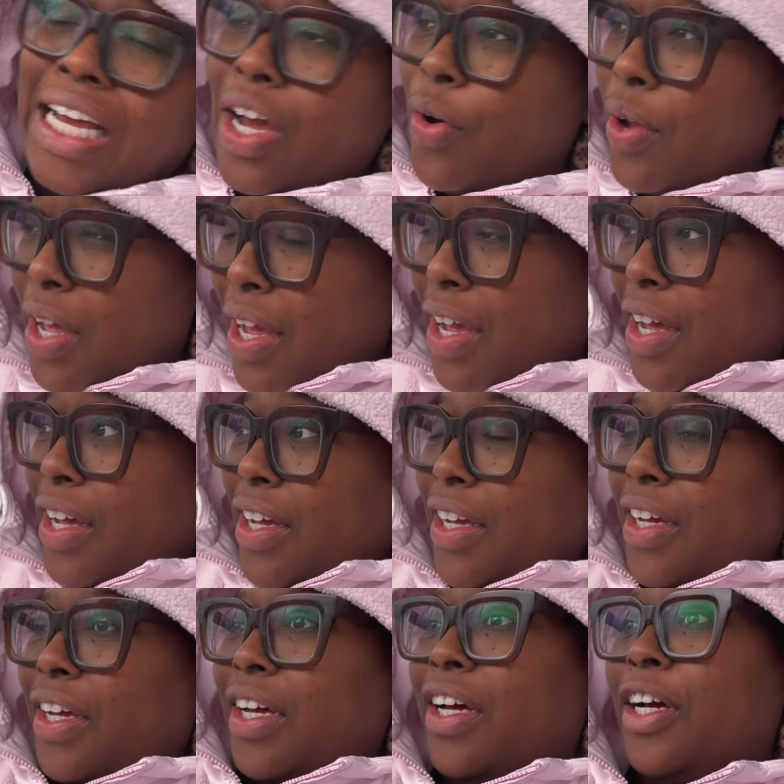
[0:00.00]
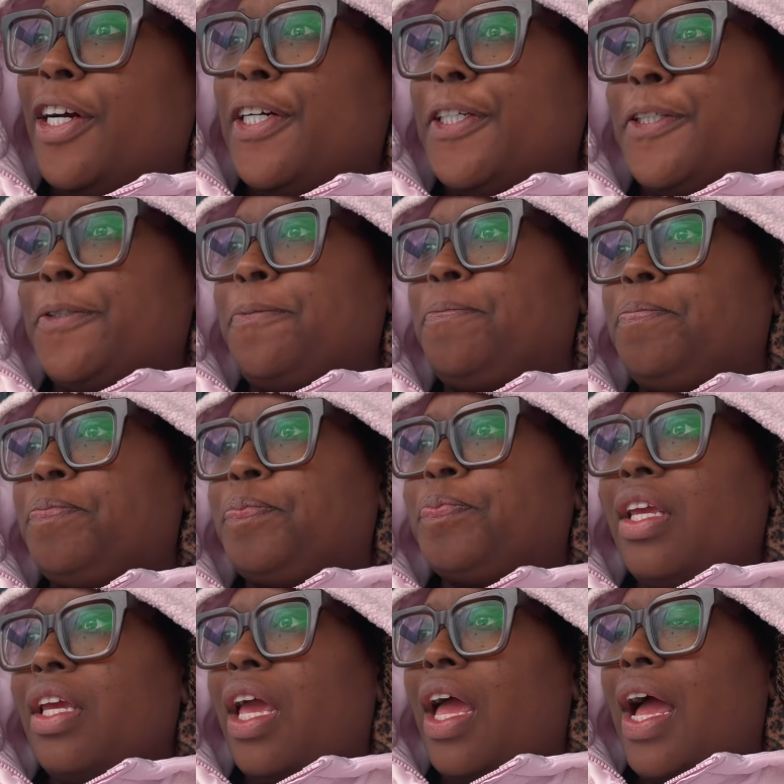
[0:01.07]
Okay. Um,
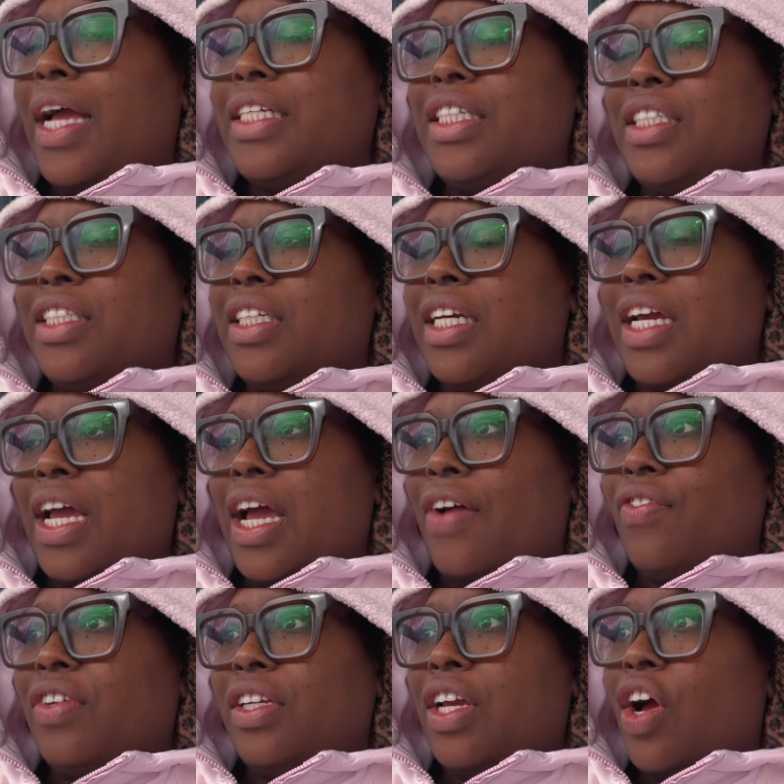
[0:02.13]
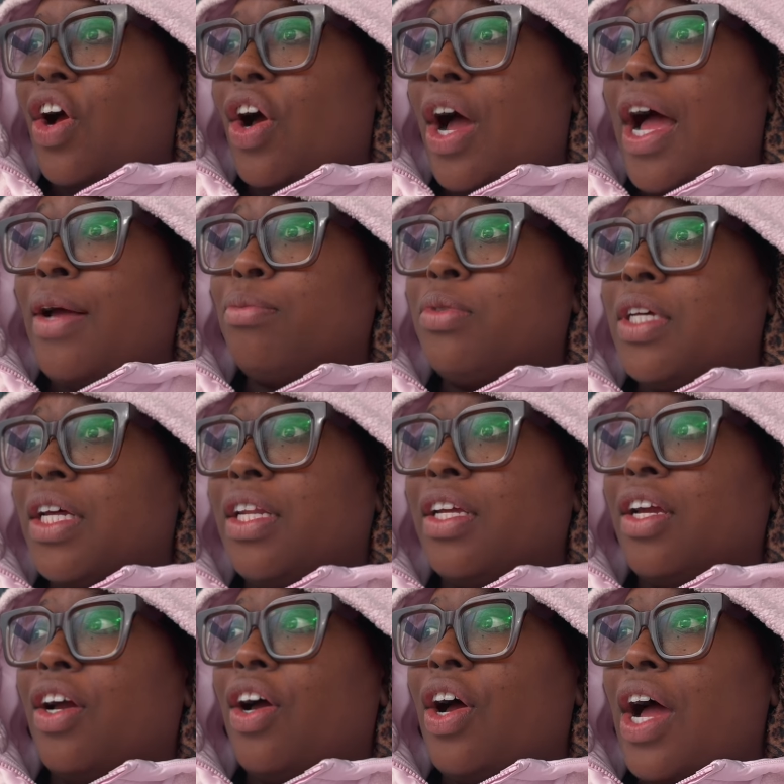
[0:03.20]
I just didn't have y'all. I'm telling
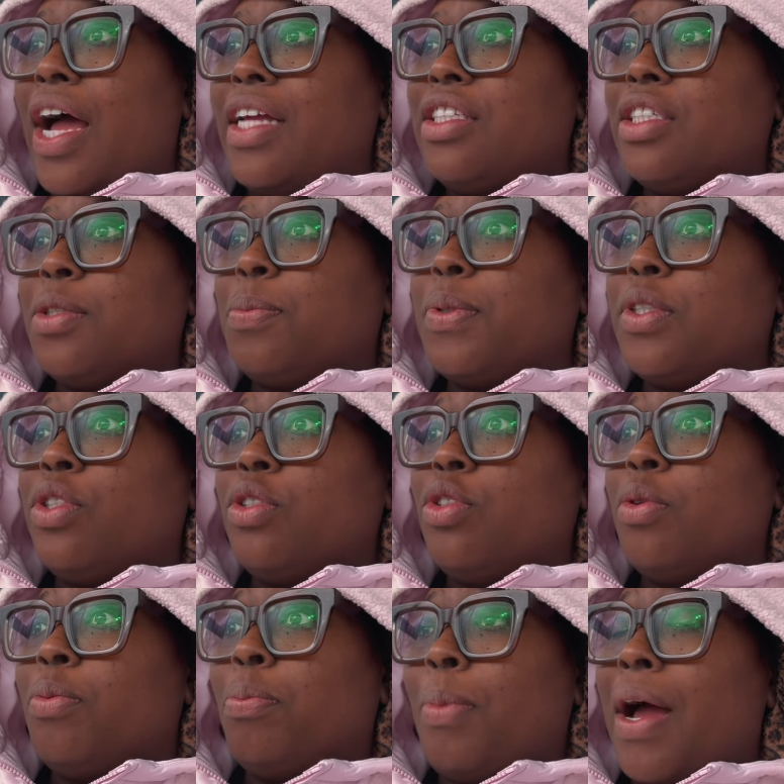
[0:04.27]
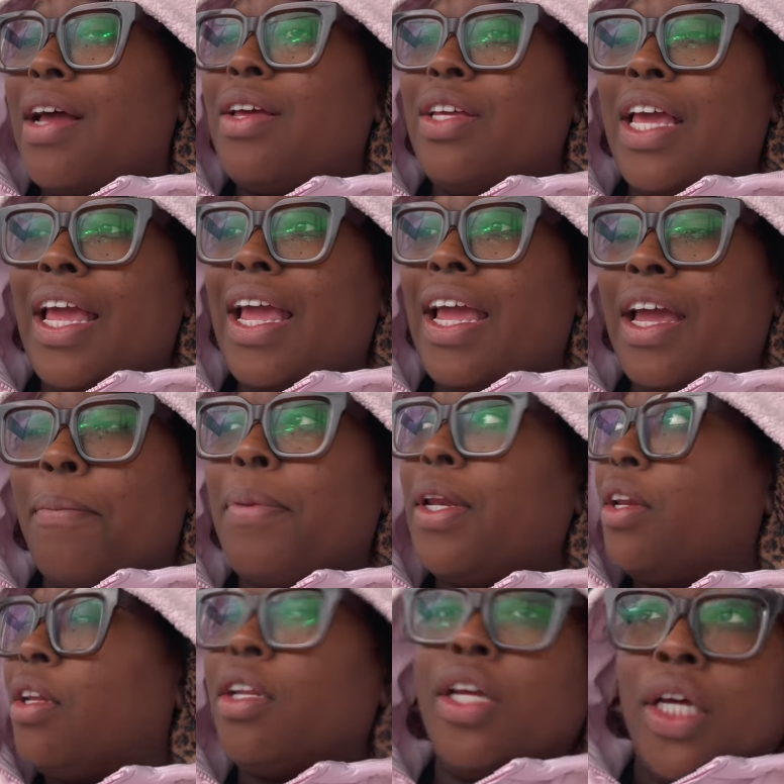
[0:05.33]
y'all, I just been my head
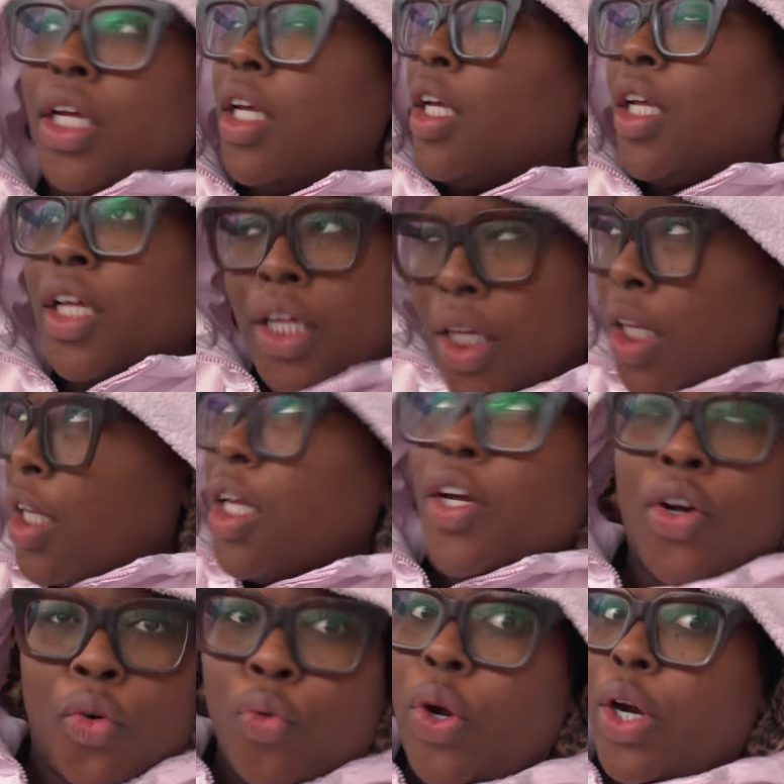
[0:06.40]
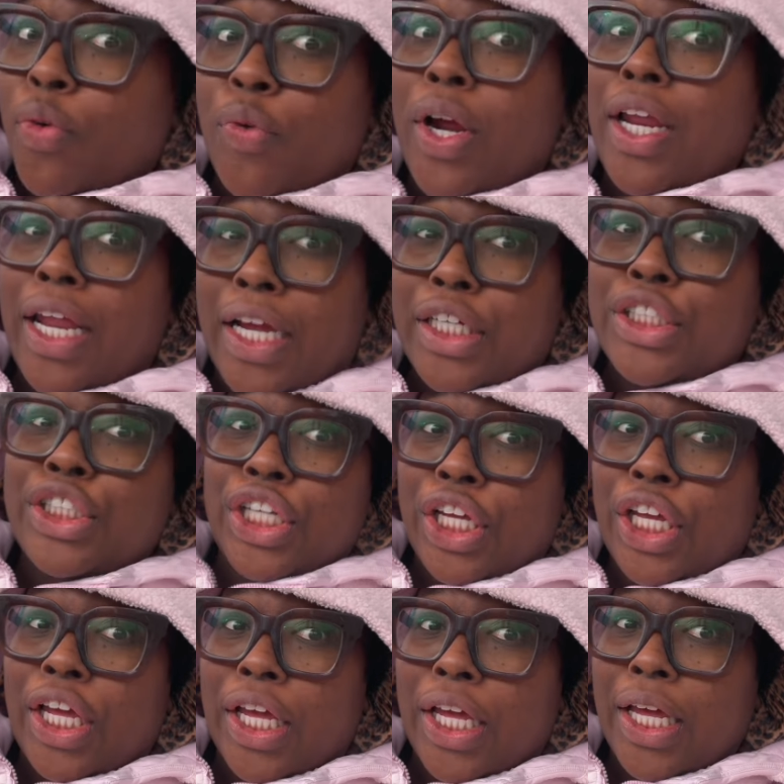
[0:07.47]
been running around like a
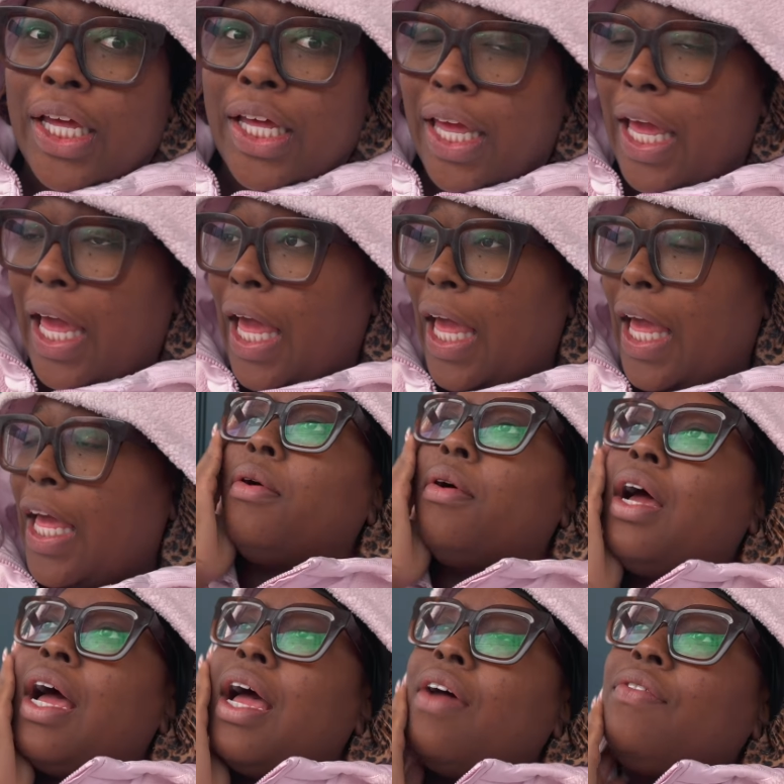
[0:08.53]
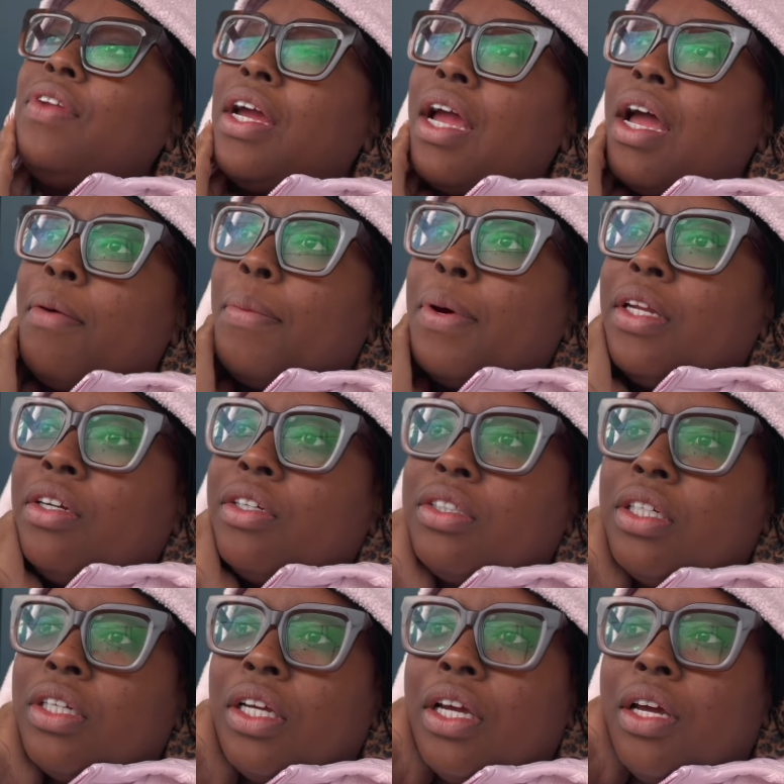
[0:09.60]
chicken, okay? I have not gotten my nails
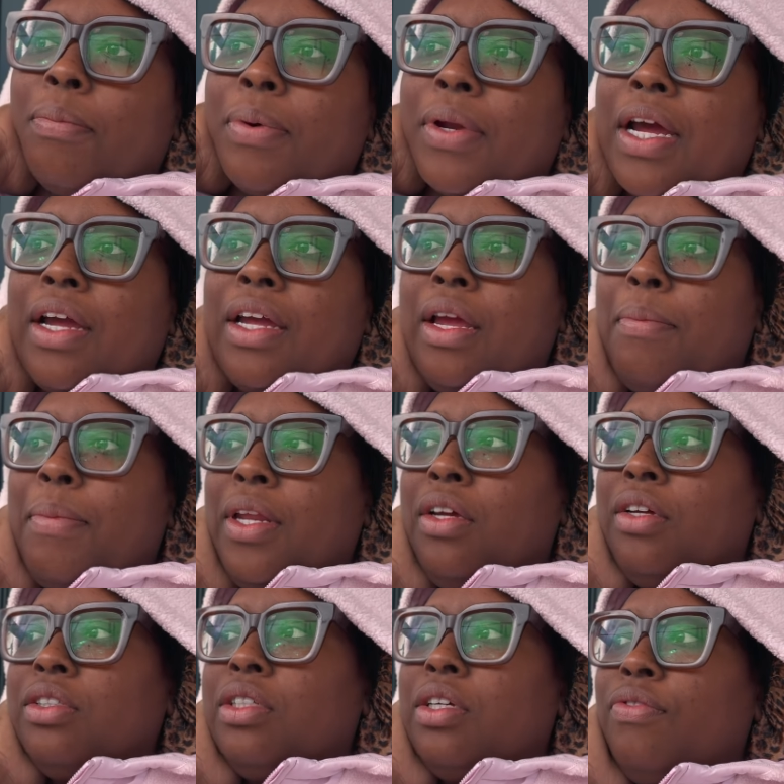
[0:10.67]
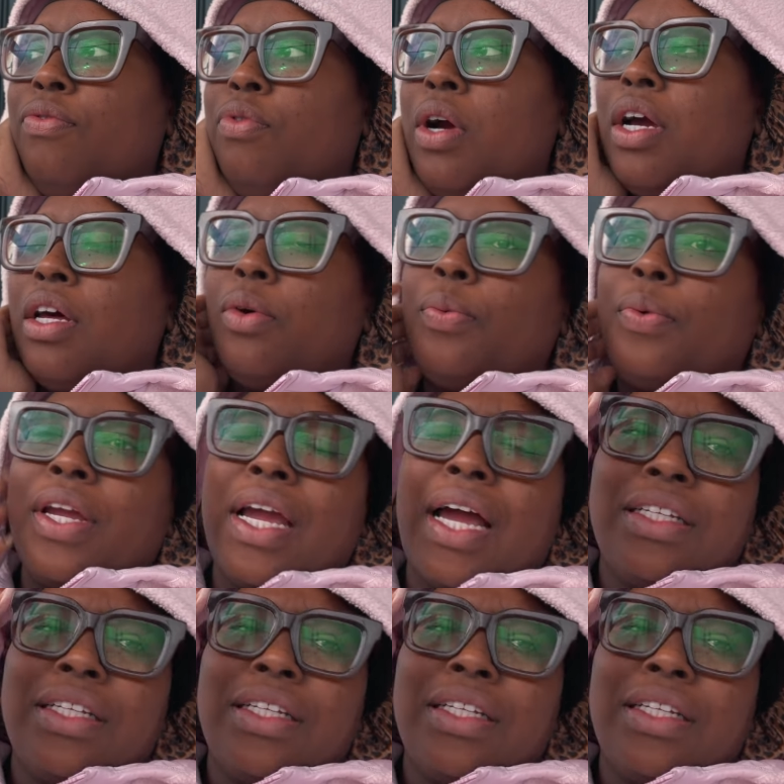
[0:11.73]
done yet, but I get my nails done for Halloween.